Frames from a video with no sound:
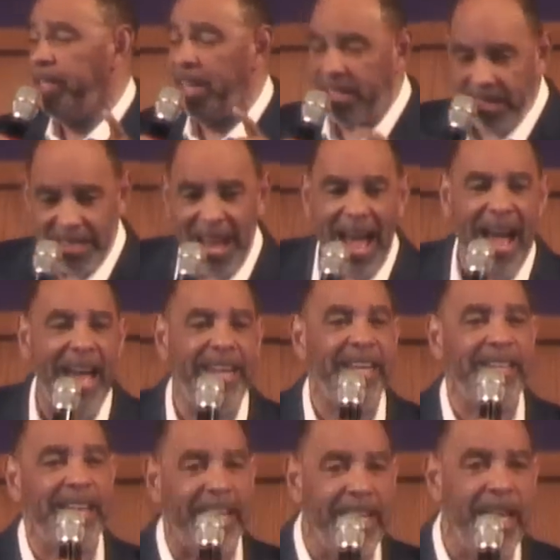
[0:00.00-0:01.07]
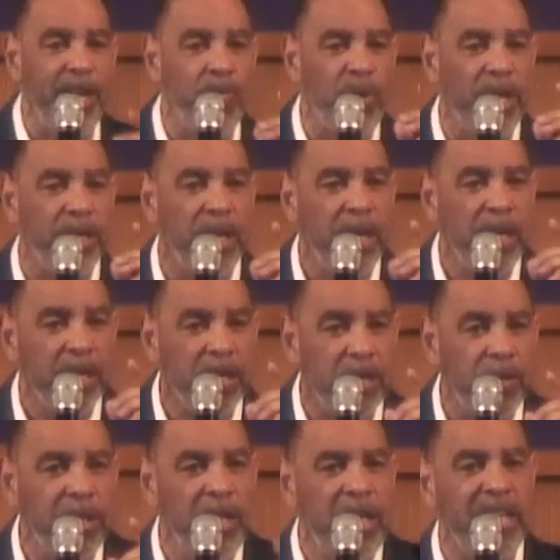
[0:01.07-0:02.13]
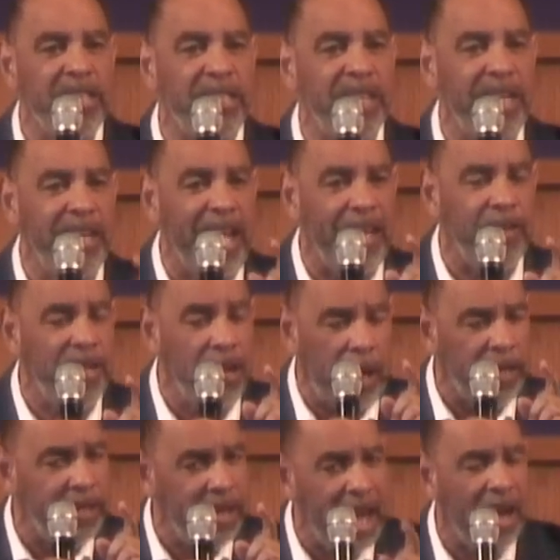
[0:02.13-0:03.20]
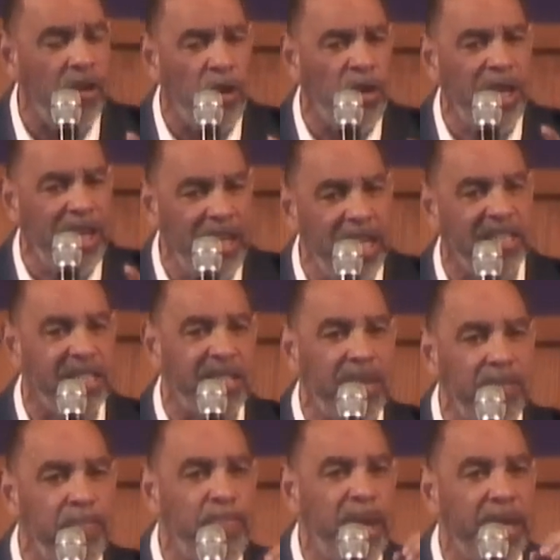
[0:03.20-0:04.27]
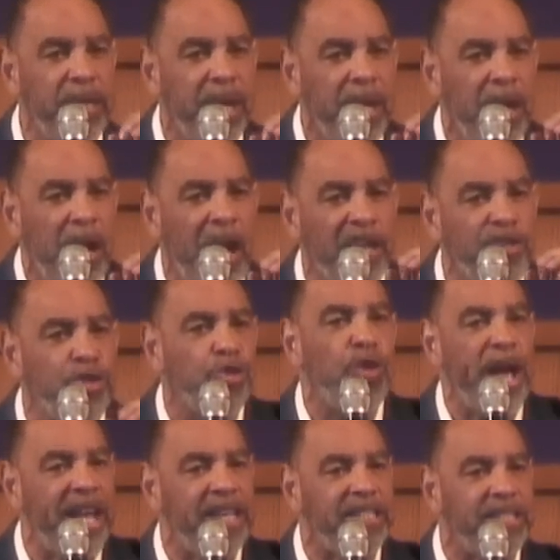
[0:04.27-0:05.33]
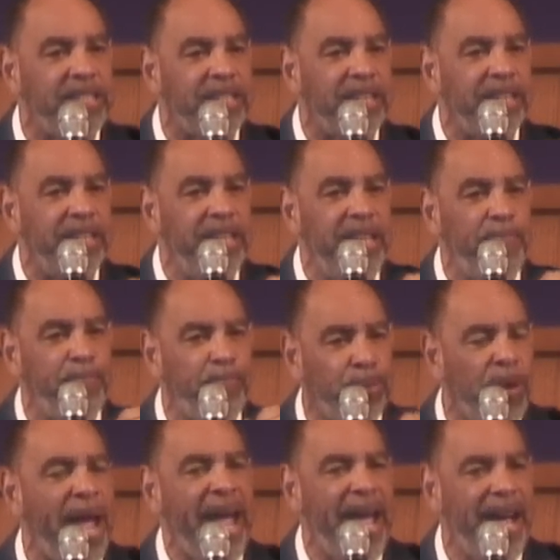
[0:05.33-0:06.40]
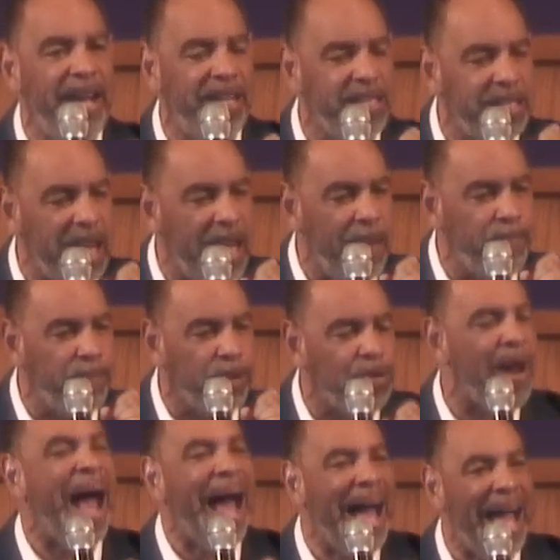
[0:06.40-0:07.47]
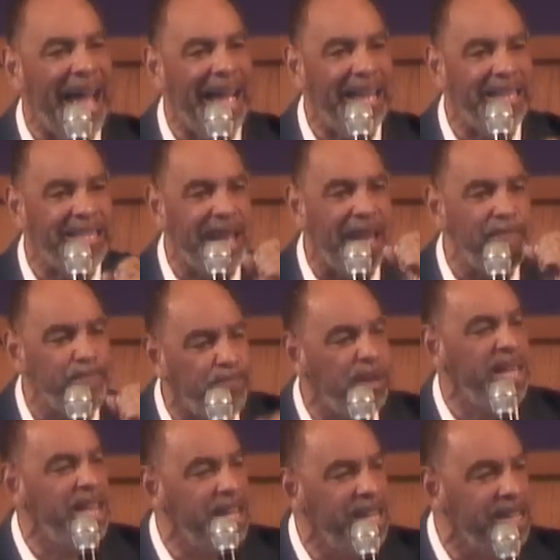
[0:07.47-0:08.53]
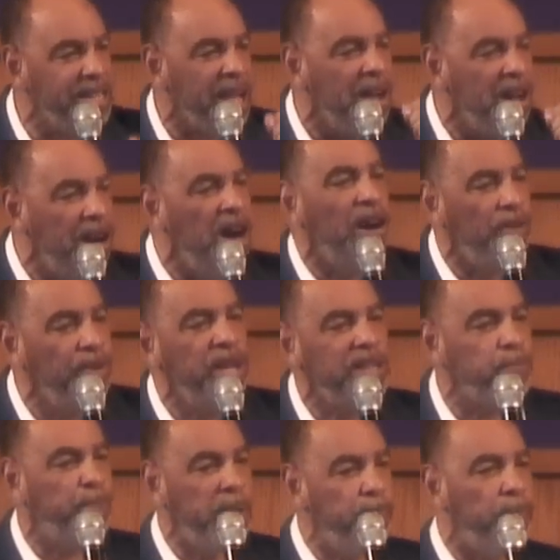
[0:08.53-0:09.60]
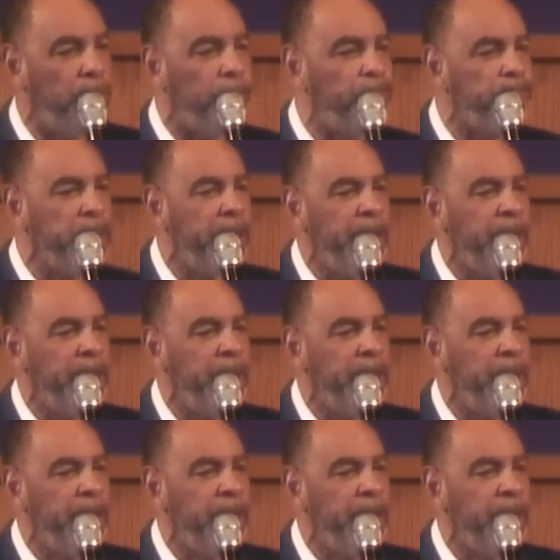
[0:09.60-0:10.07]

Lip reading: decided that he would listen, not only listen, but address the prayers and cries and pleas of his people.